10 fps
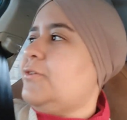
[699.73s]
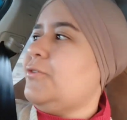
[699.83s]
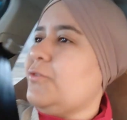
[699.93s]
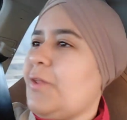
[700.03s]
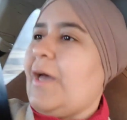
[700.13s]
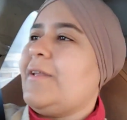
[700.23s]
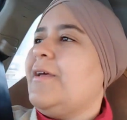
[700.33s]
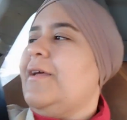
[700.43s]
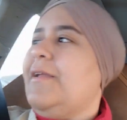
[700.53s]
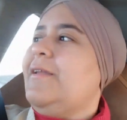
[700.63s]
do that.
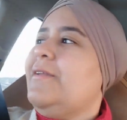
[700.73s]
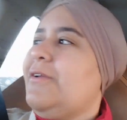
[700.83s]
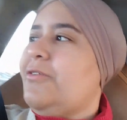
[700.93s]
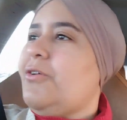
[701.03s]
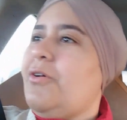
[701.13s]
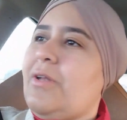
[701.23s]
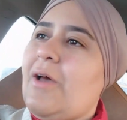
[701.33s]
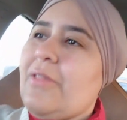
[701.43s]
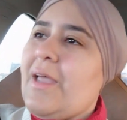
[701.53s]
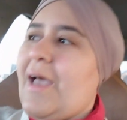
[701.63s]
So
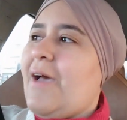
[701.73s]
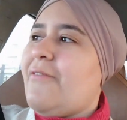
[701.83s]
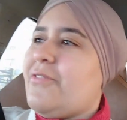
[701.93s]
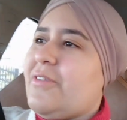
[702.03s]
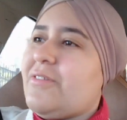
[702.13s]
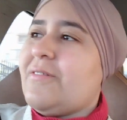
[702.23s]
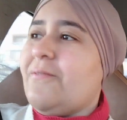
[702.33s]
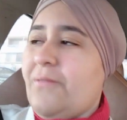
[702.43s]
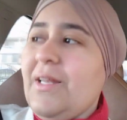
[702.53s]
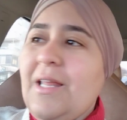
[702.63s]
now they have this
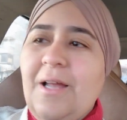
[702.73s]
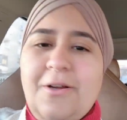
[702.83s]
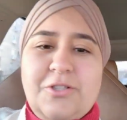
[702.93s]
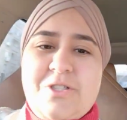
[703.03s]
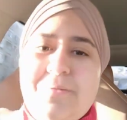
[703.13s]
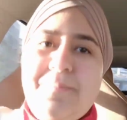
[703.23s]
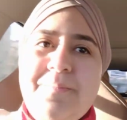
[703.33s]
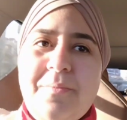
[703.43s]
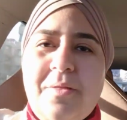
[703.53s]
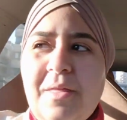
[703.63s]
really large
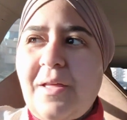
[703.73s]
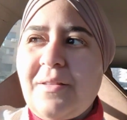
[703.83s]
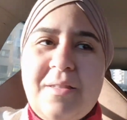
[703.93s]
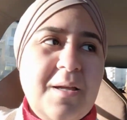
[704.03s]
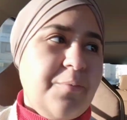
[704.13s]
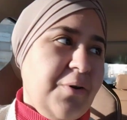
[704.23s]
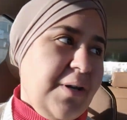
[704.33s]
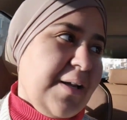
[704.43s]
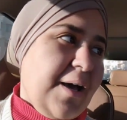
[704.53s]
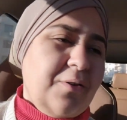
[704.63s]
thing that they
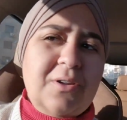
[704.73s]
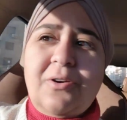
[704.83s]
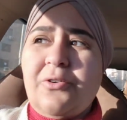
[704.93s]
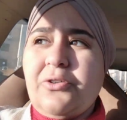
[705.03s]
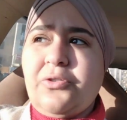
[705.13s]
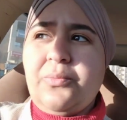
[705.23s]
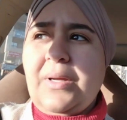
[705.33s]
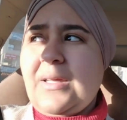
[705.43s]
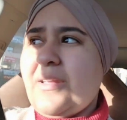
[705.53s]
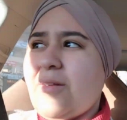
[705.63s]
printed out in order to
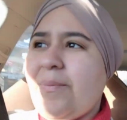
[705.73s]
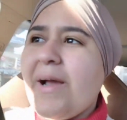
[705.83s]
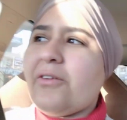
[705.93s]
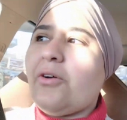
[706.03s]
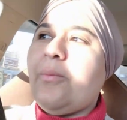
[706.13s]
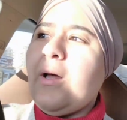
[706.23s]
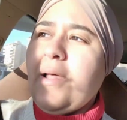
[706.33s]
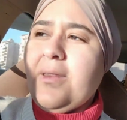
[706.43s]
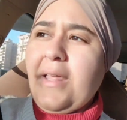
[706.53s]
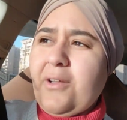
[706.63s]
make it as a backdrop.
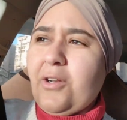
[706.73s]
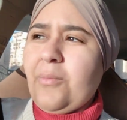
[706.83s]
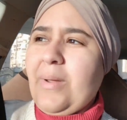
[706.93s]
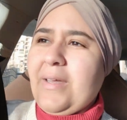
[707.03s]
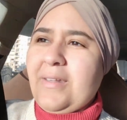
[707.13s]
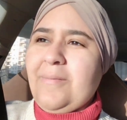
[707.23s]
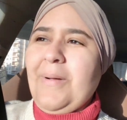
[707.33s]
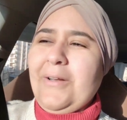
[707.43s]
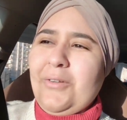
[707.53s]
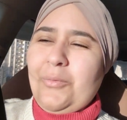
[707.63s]
They couldn't make it as a
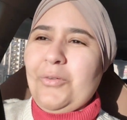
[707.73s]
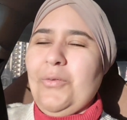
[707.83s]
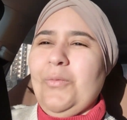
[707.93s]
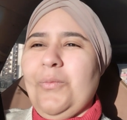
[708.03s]
backdrop, so